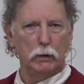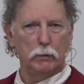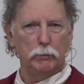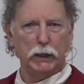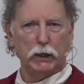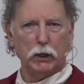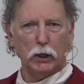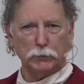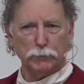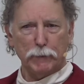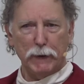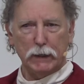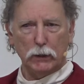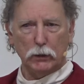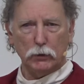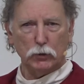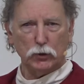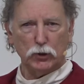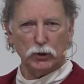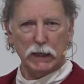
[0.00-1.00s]
Because by
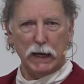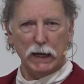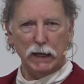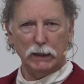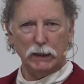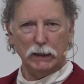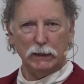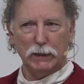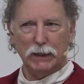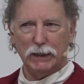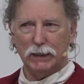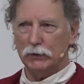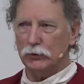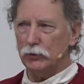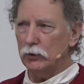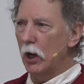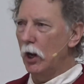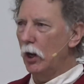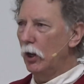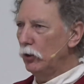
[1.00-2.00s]
understanding
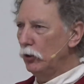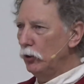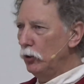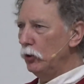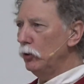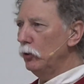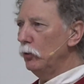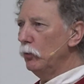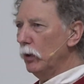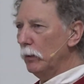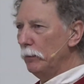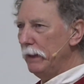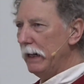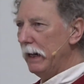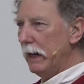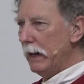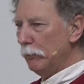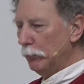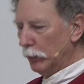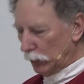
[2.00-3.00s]
this, you will be
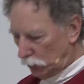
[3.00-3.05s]
able